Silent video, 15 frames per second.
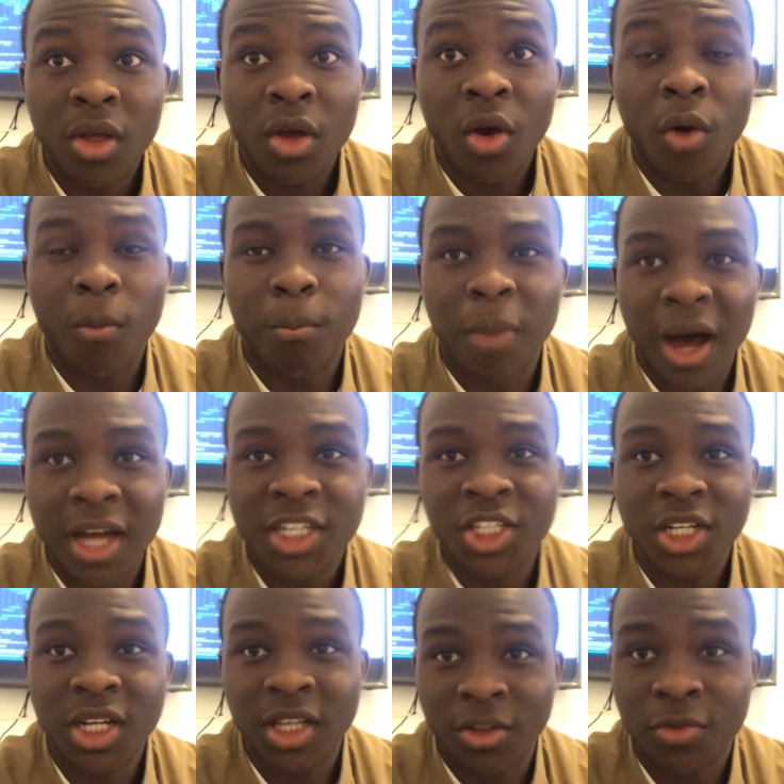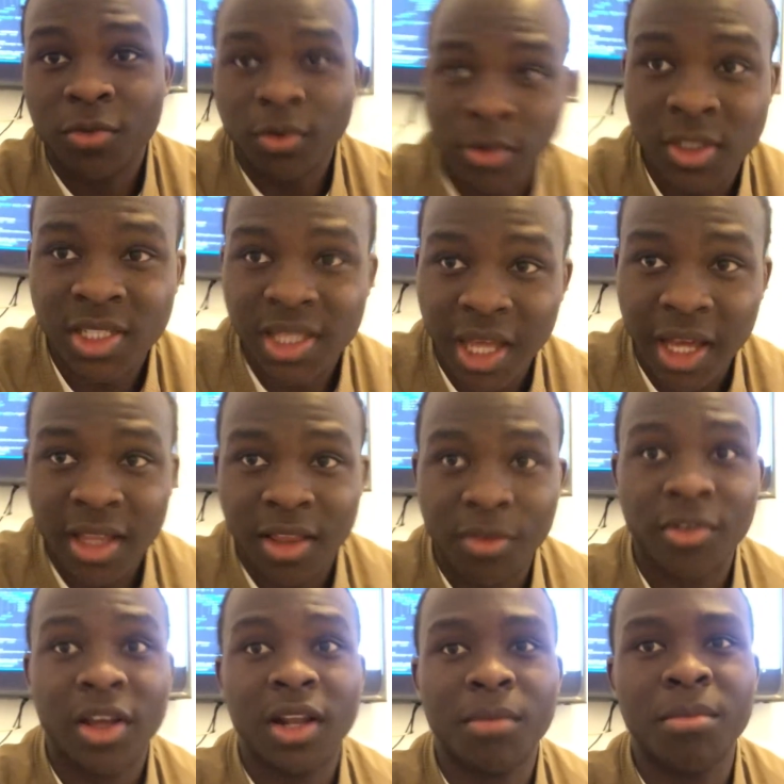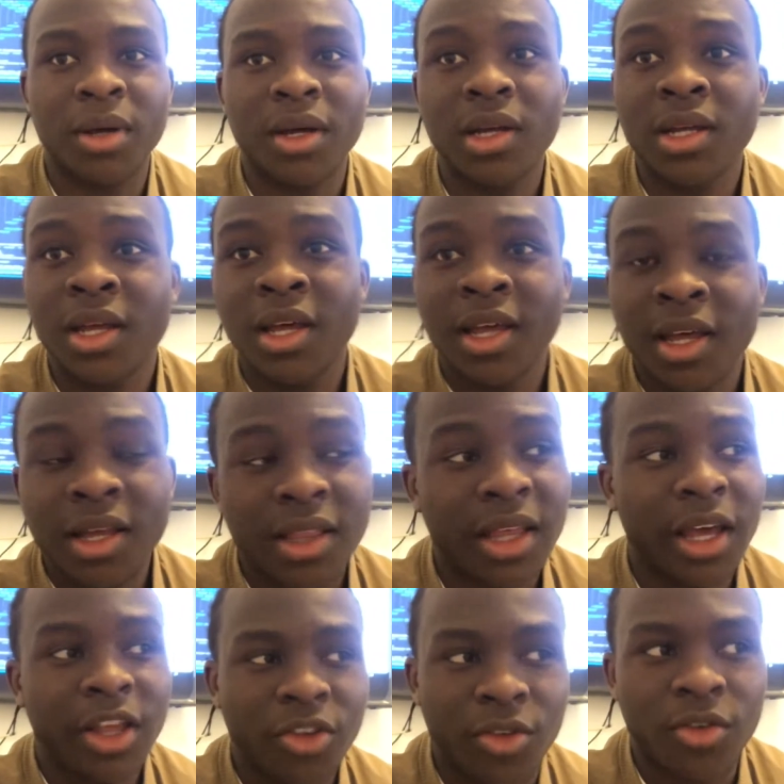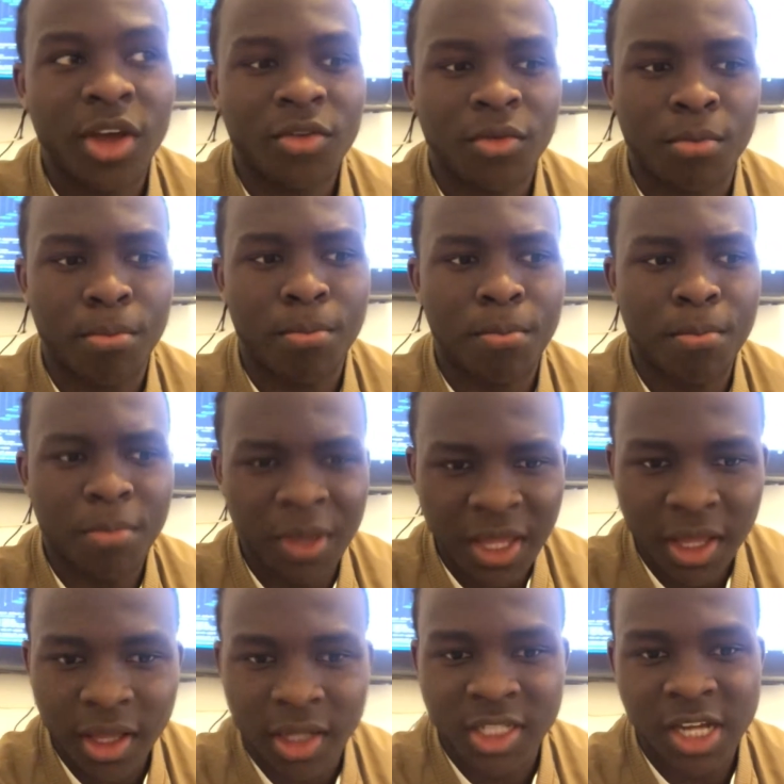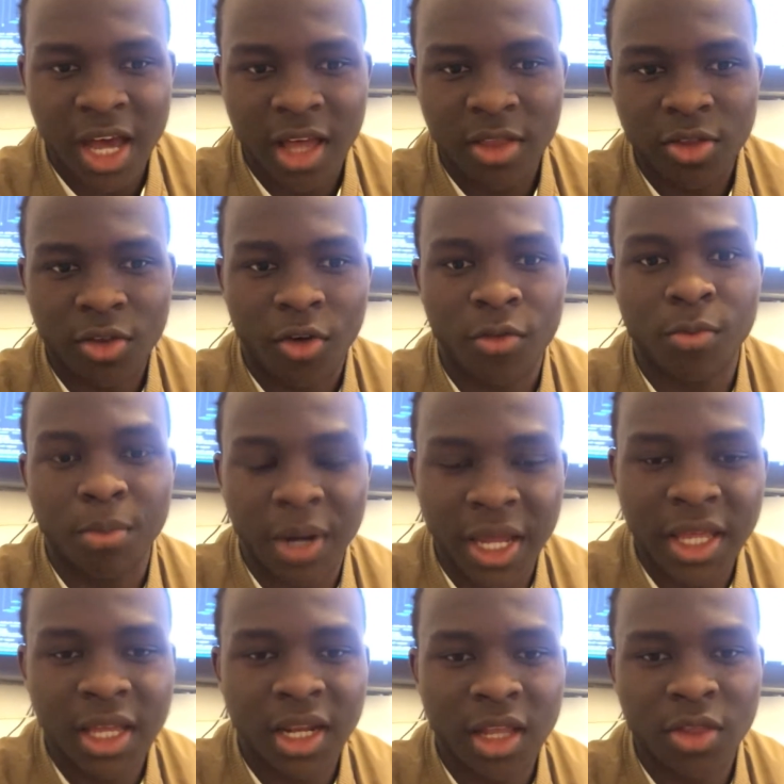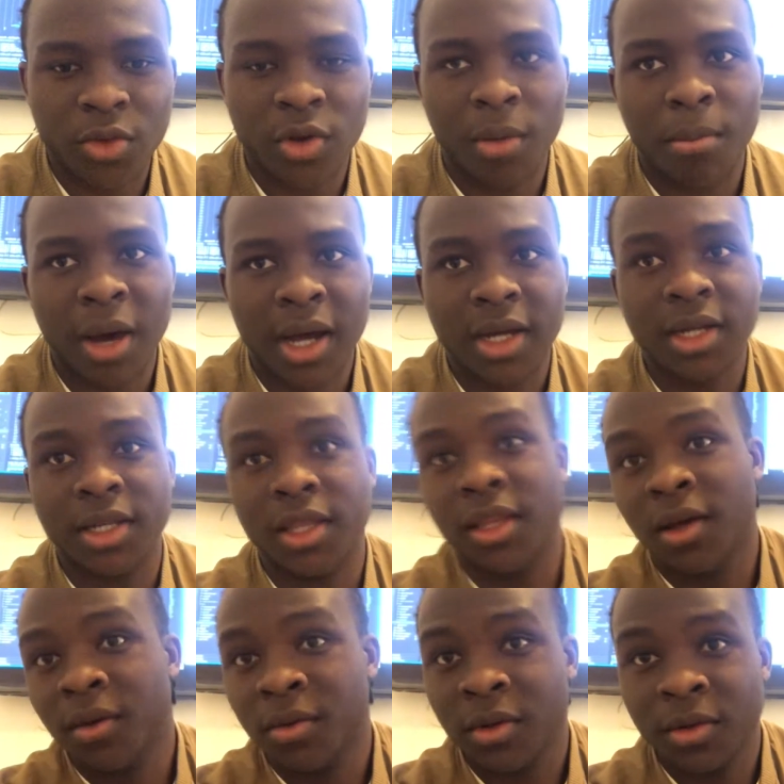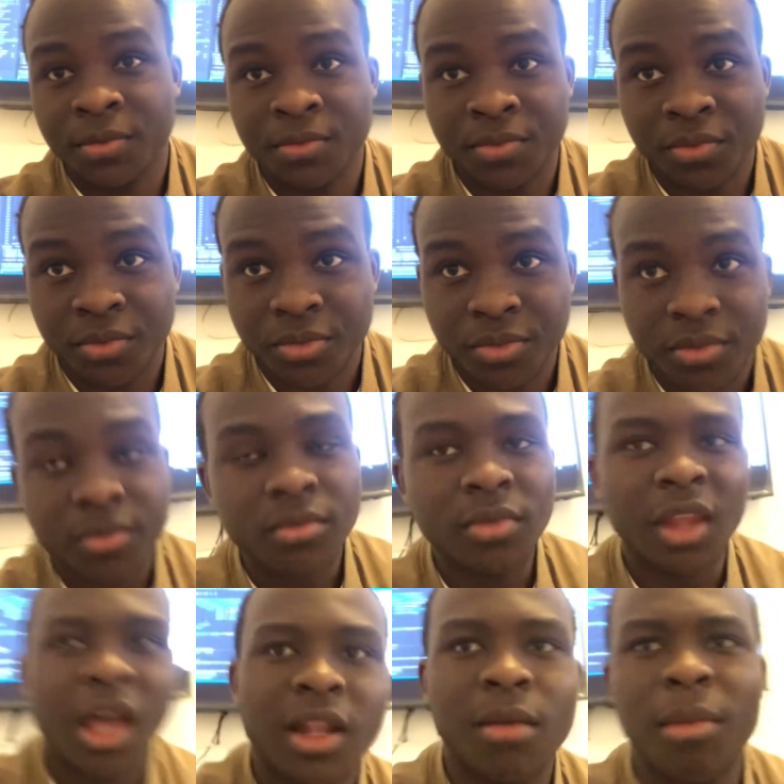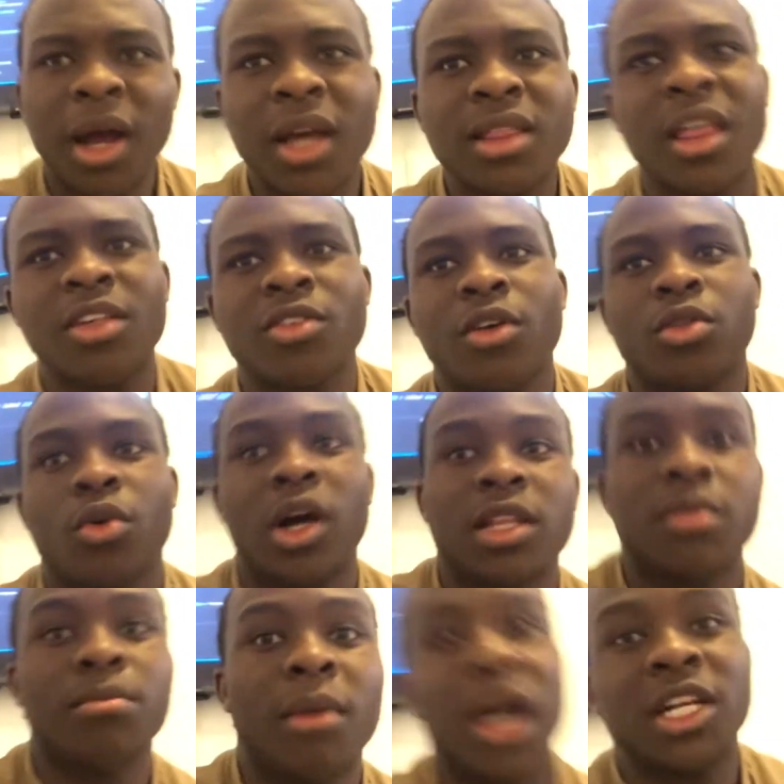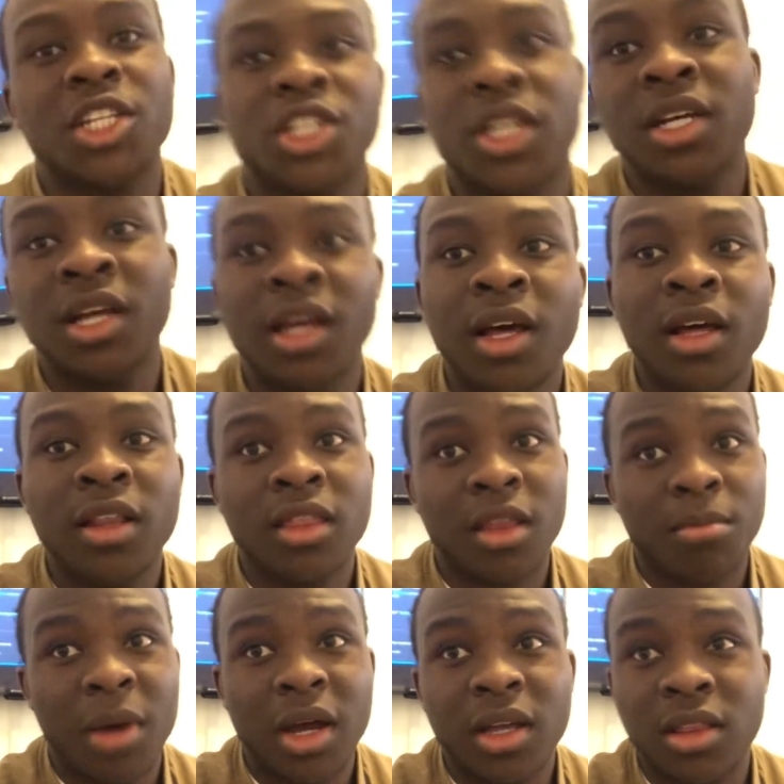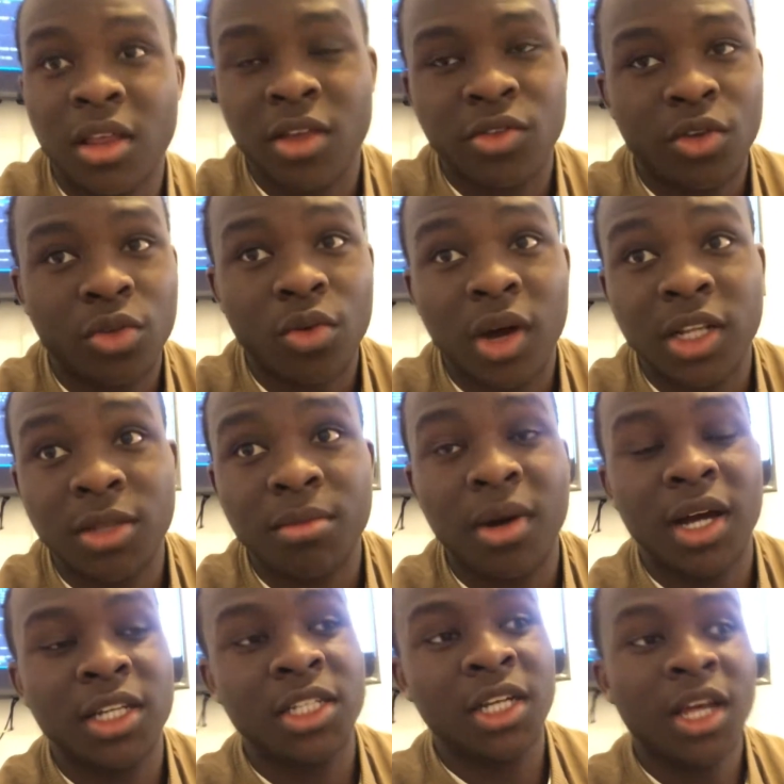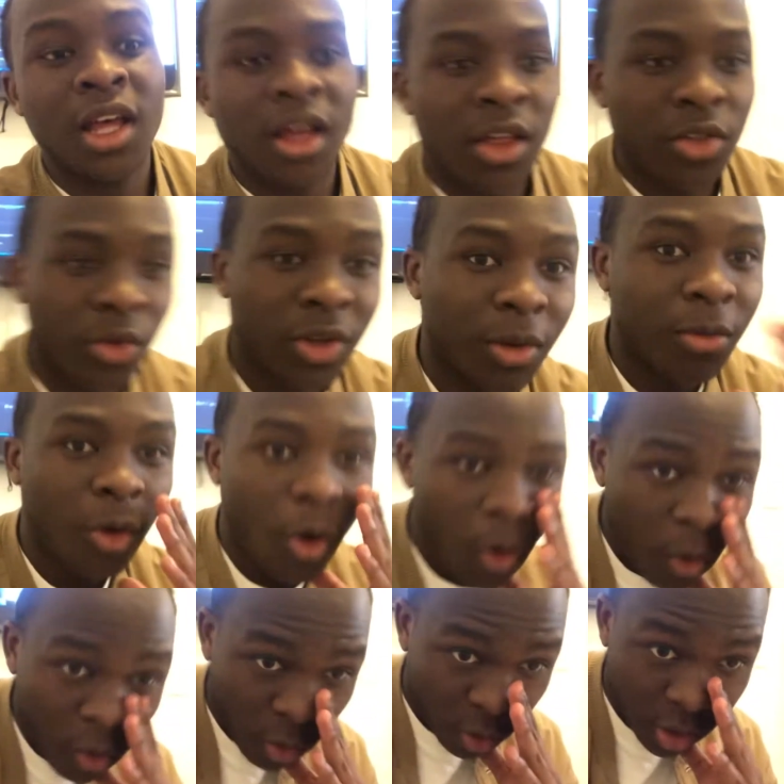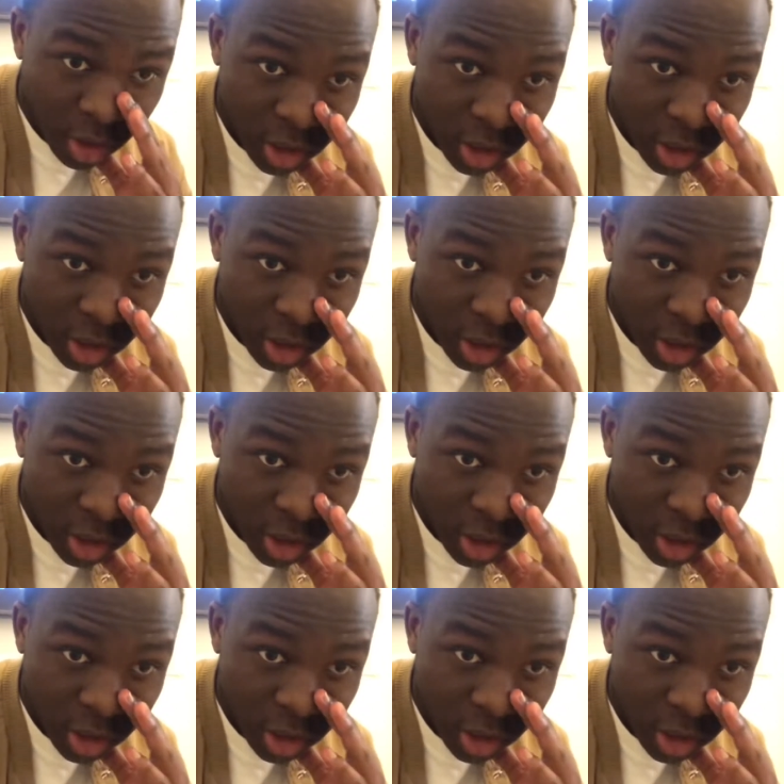or partially full stack developer, then you have a bigger chance of breaking into the market. And the market does not want much. The market does not want much. So the core